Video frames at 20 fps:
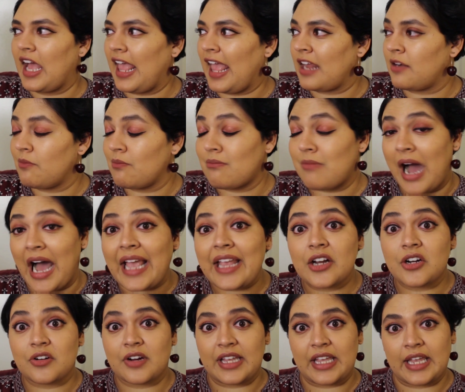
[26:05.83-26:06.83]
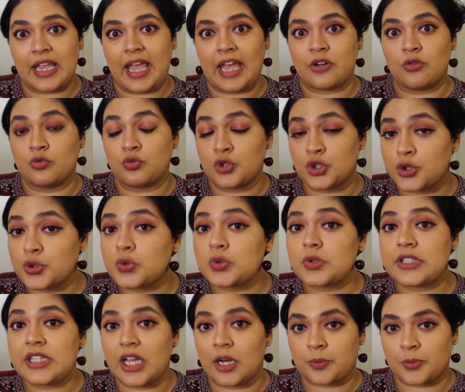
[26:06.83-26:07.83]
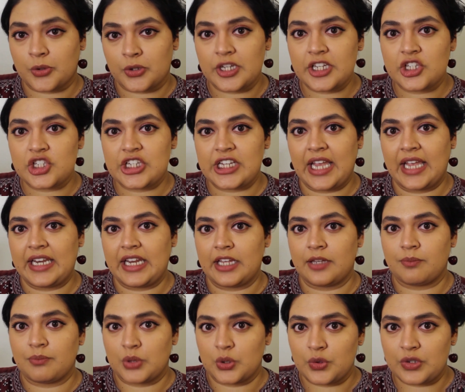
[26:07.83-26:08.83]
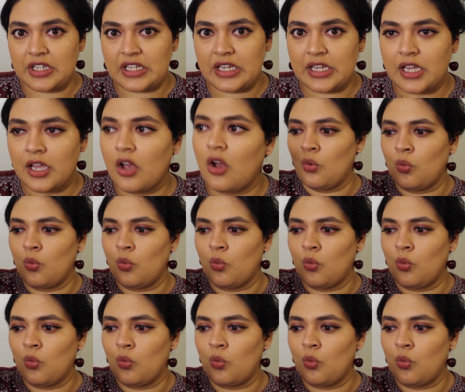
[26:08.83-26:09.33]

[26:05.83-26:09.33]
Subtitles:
admiring and truly appreciating beauty